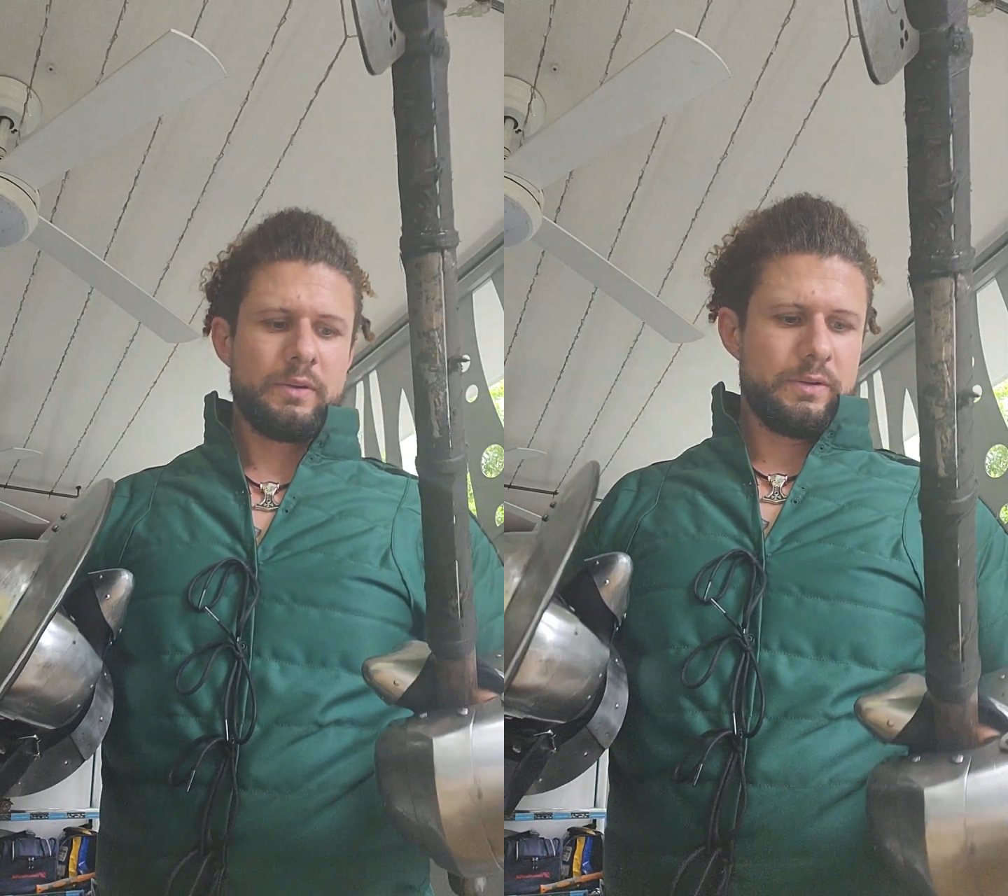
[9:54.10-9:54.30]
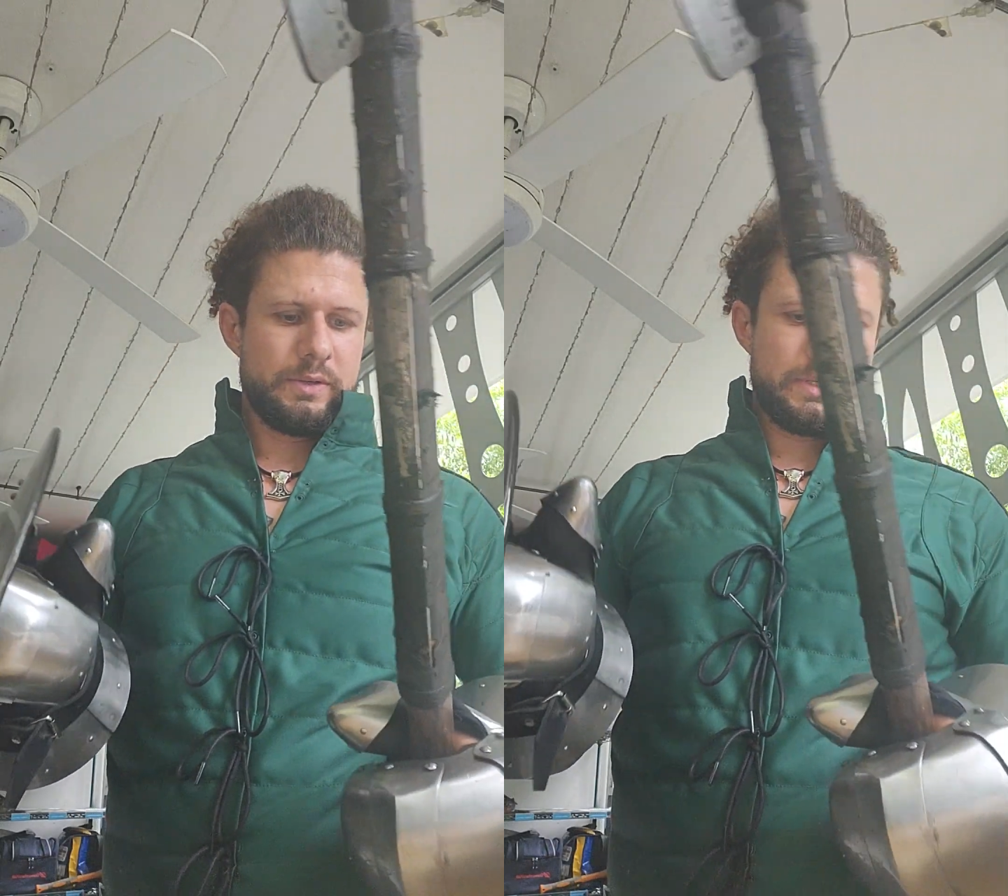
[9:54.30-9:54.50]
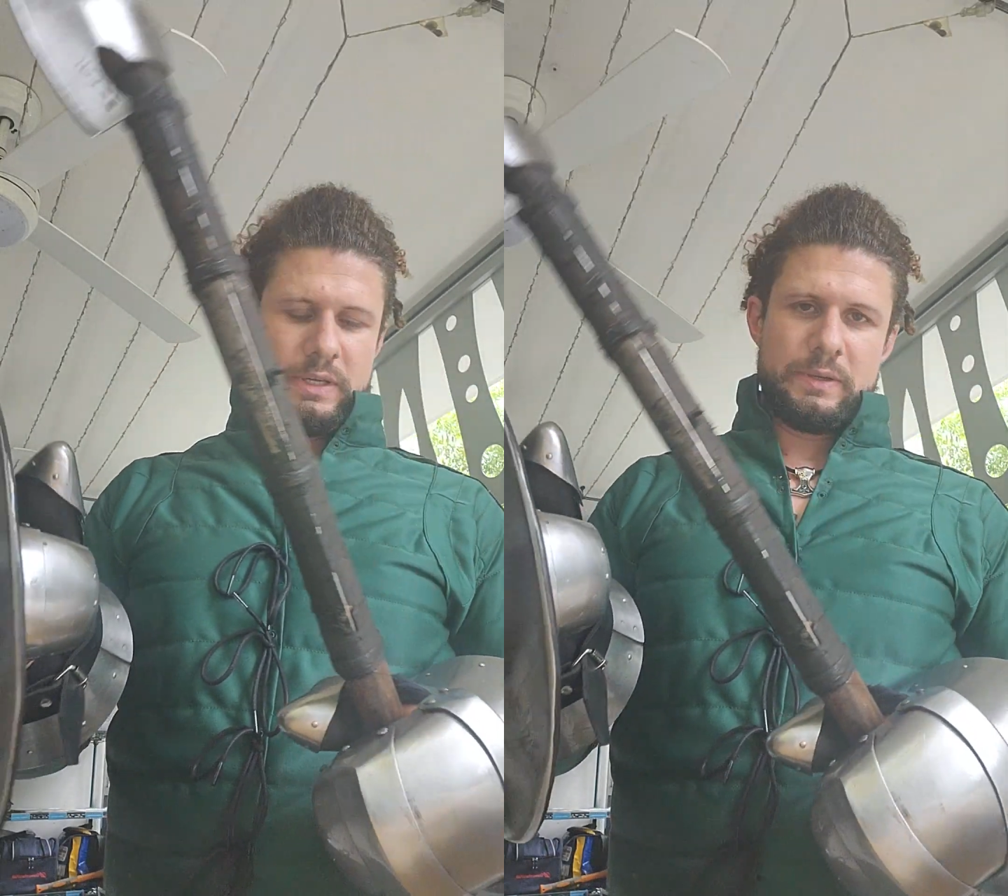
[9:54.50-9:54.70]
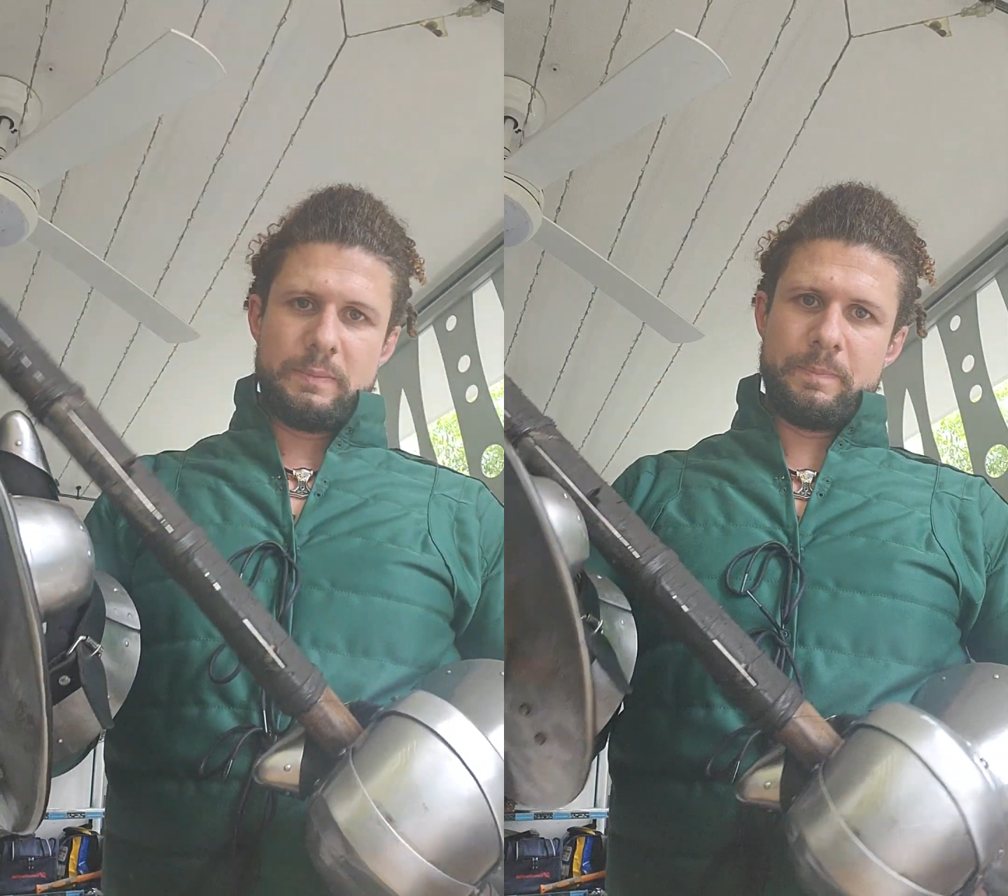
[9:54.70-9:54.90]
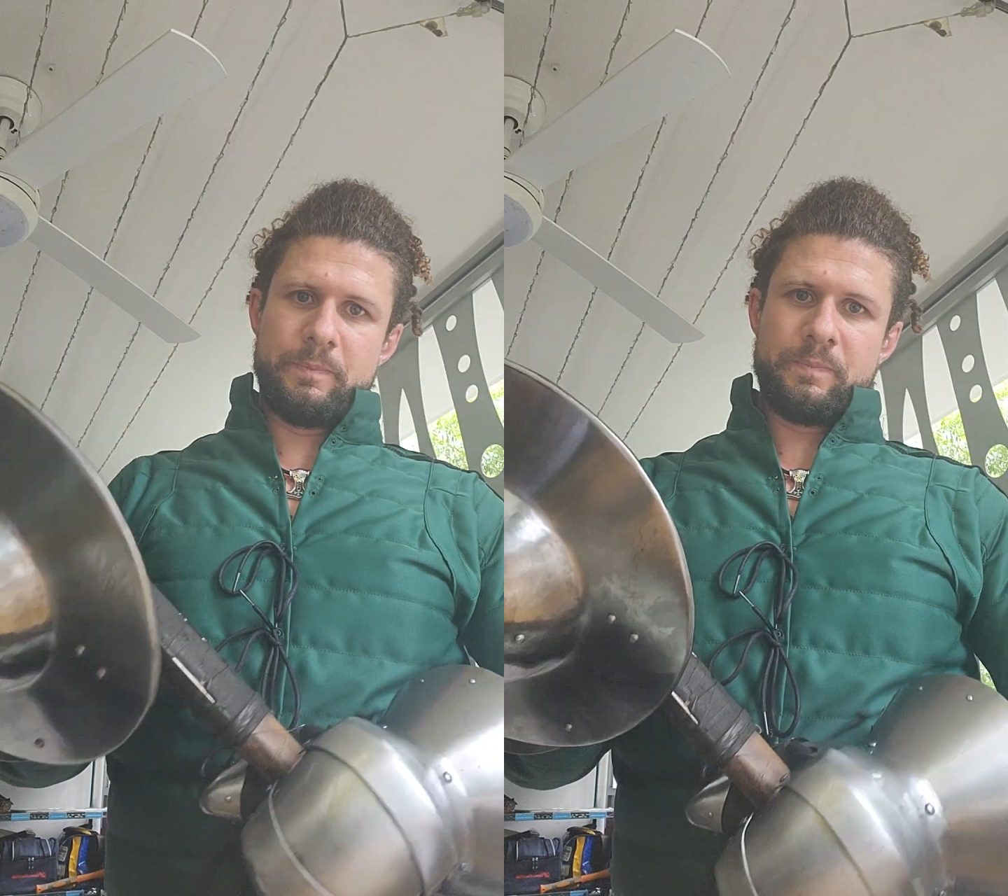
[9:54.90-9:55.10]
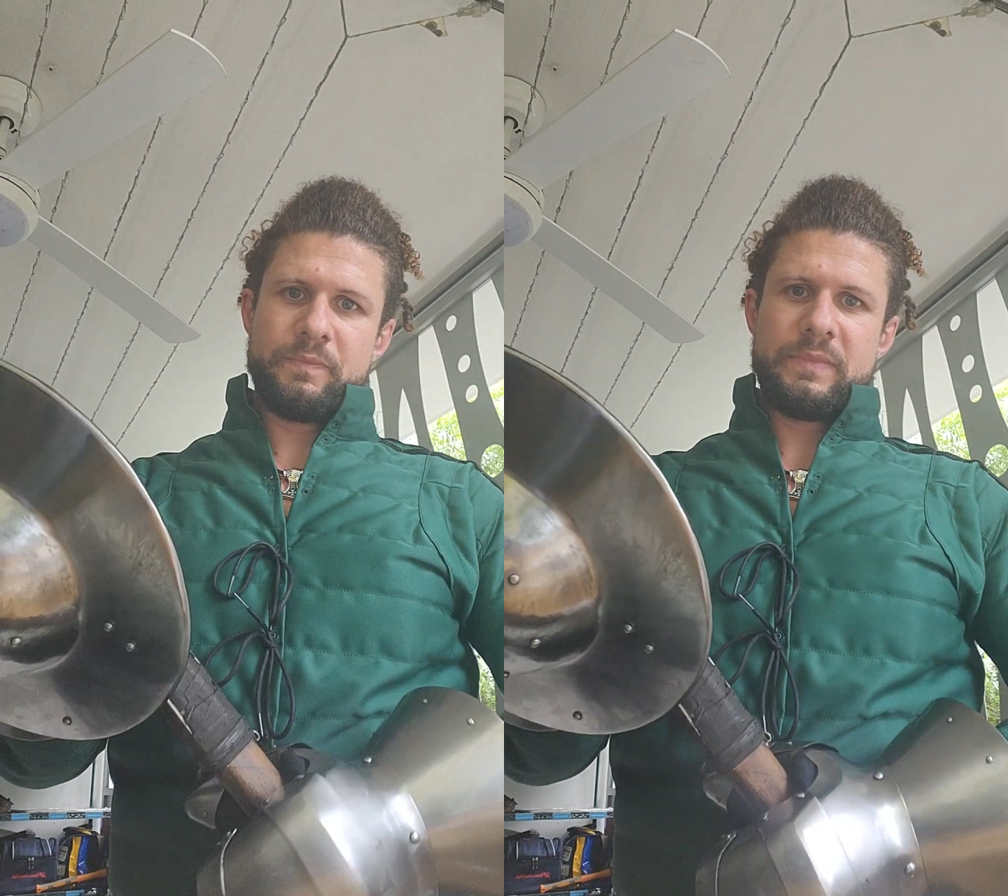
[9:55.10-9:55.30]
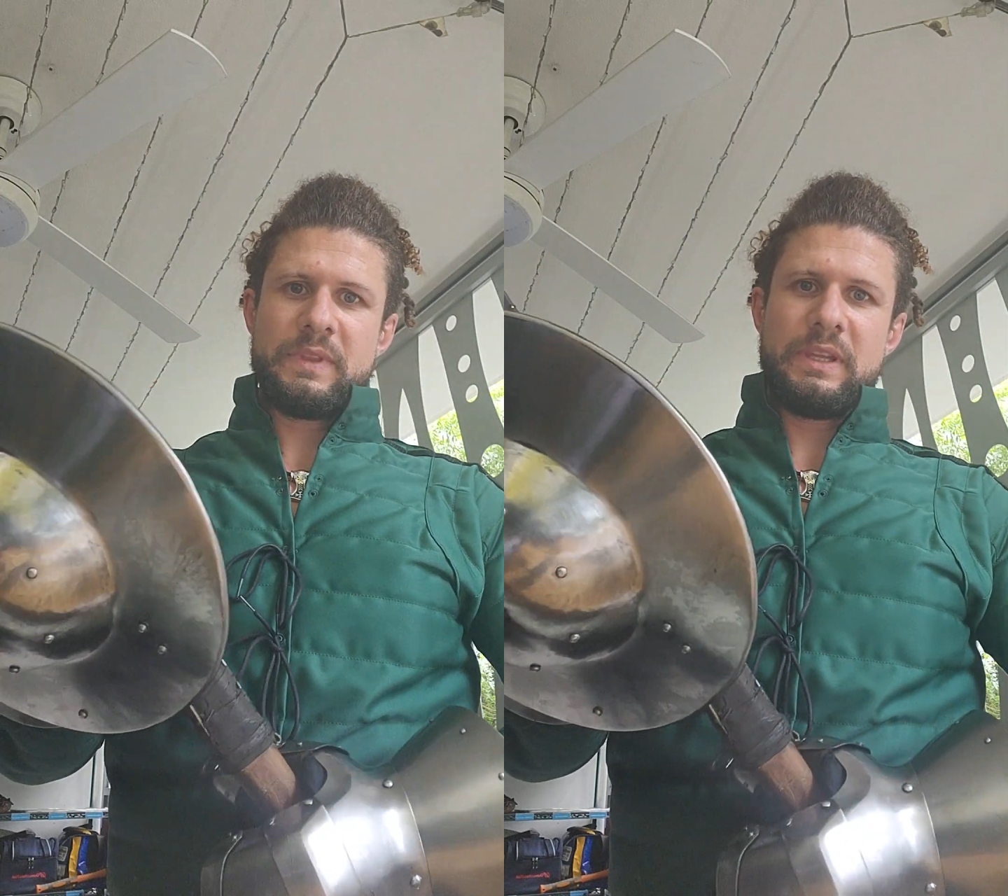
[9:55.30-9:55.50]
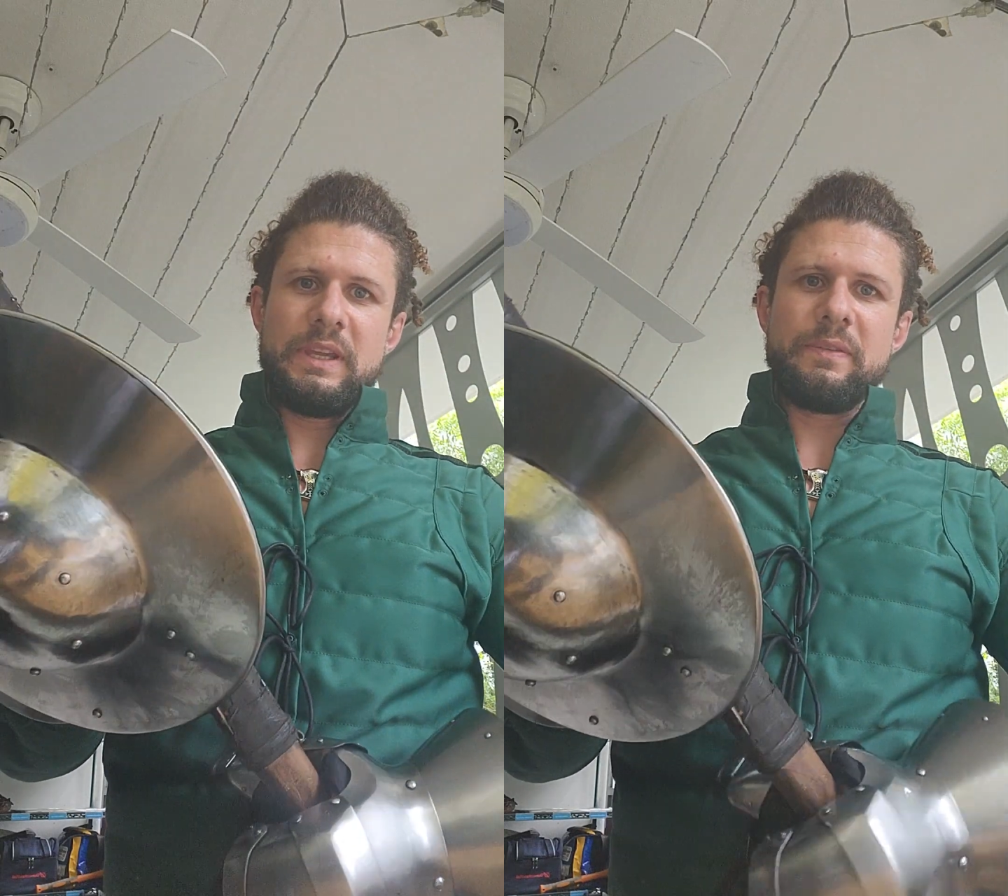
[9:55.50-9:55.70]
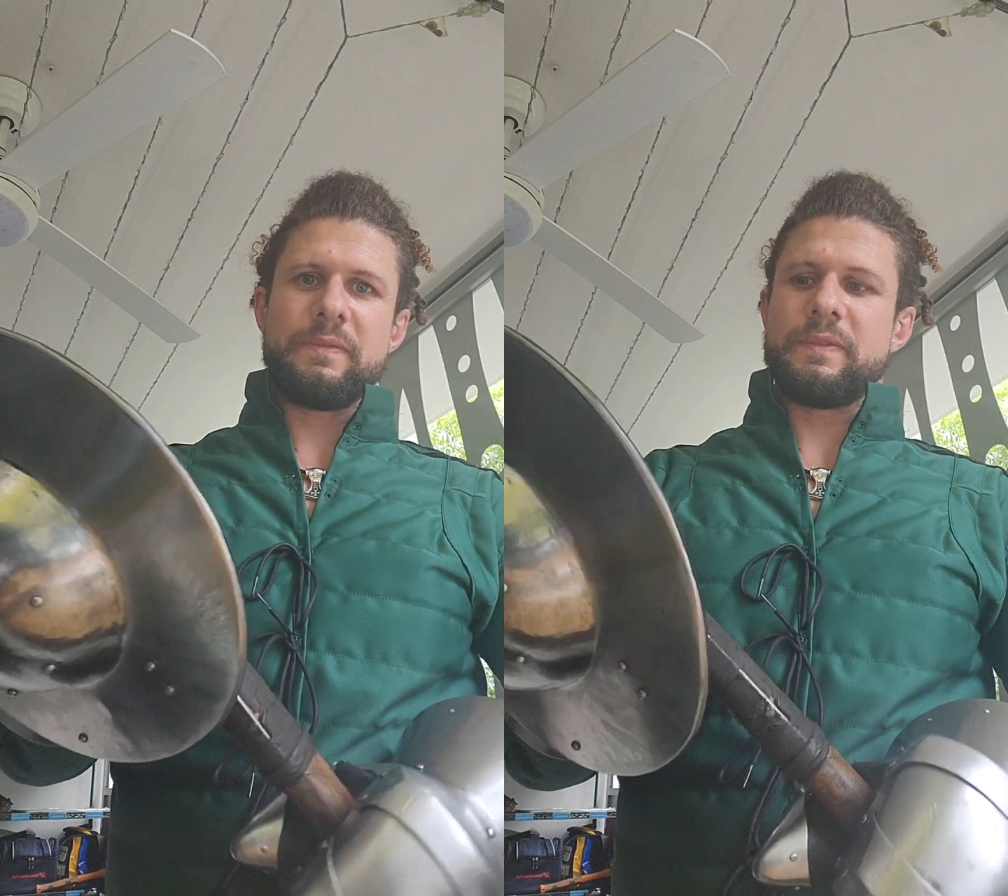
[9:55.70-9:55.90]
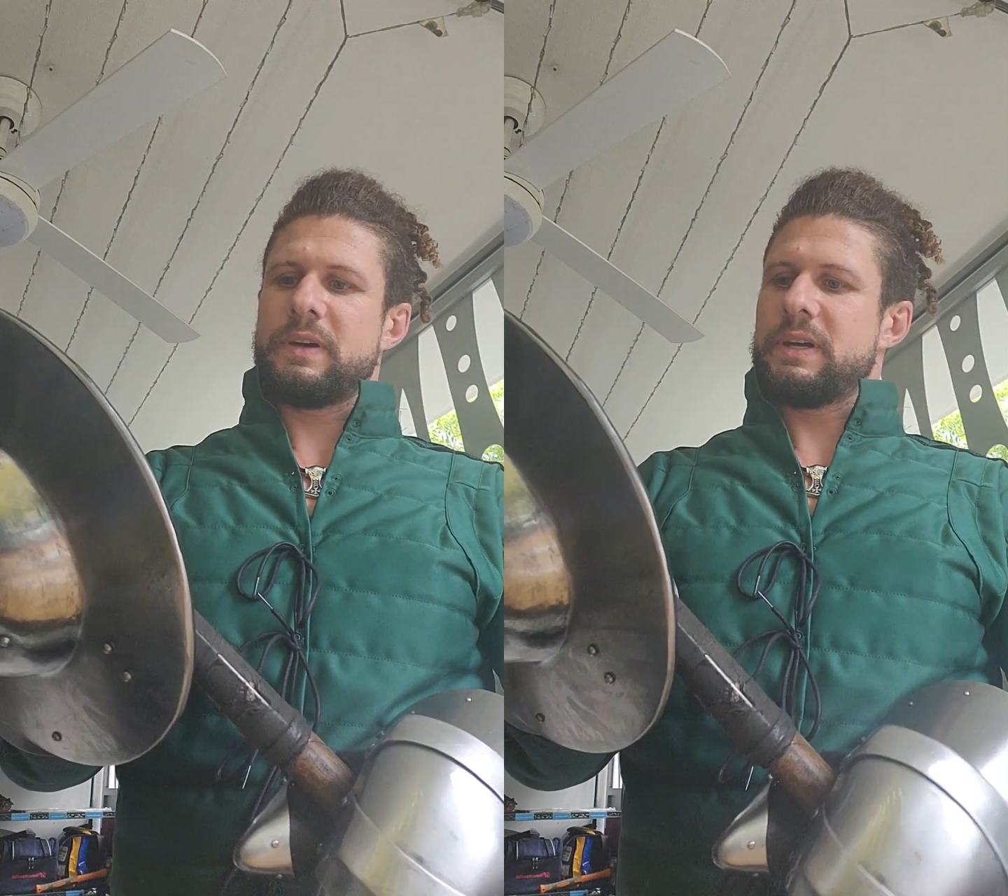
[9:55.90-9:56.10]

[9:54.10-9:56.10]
okay, if